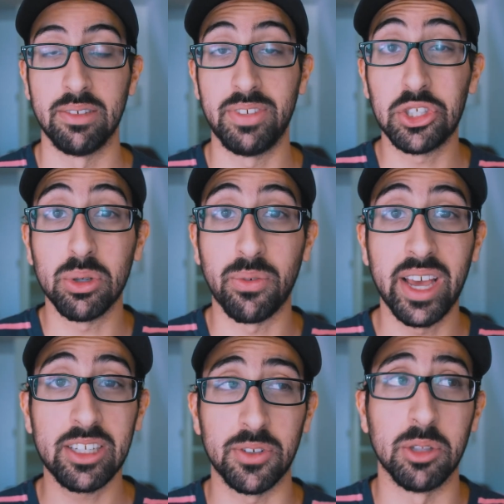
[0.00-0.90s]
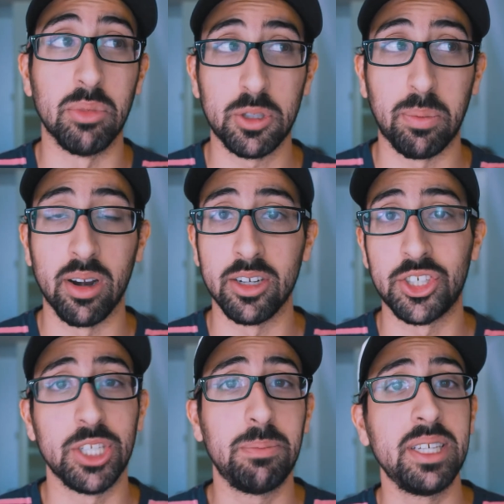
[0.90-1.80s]
Visual effects, for the most part,
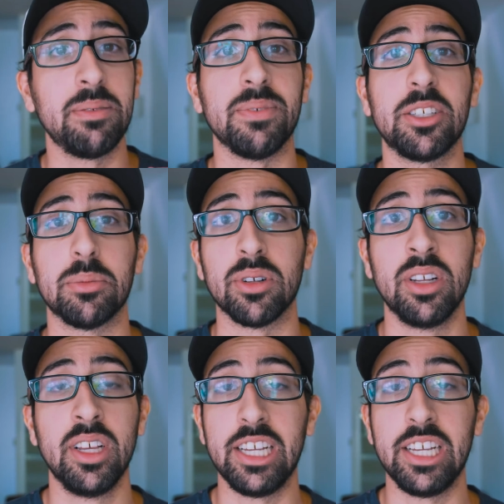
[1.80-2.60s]
should be invisible.